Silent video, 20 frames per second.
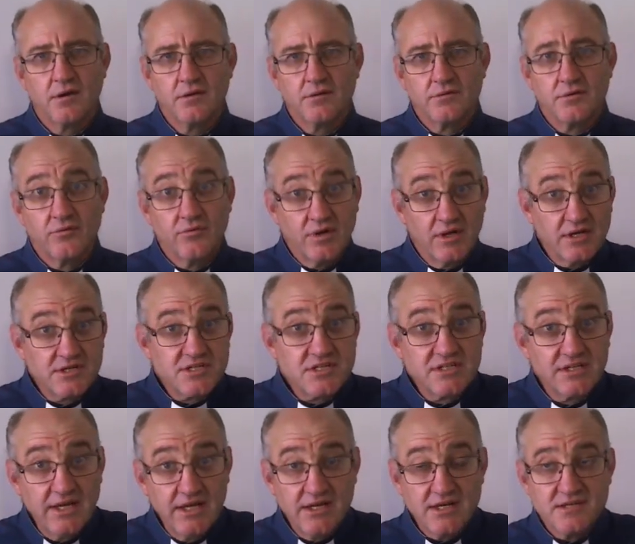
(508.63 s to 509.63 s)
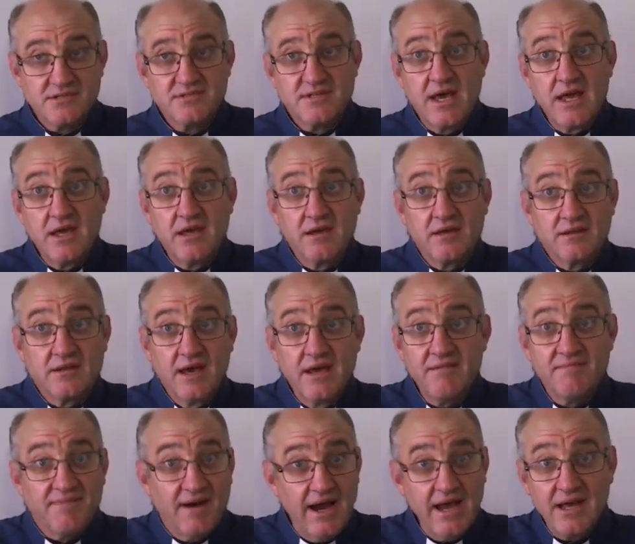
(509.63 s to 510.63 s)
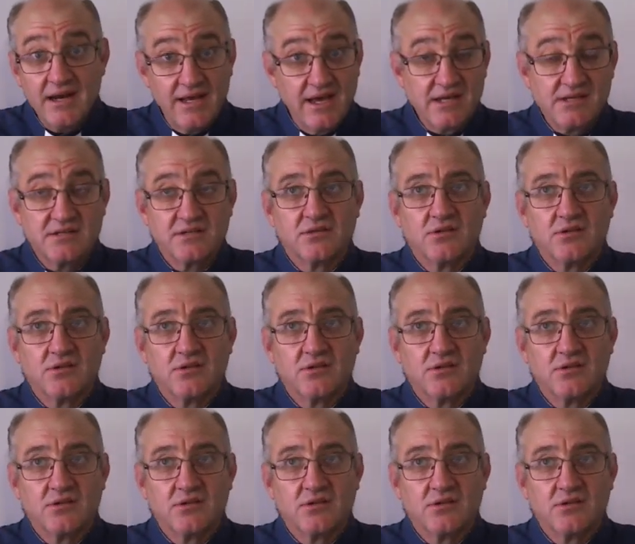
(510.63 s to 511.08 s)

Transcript: The religious leaders, they violated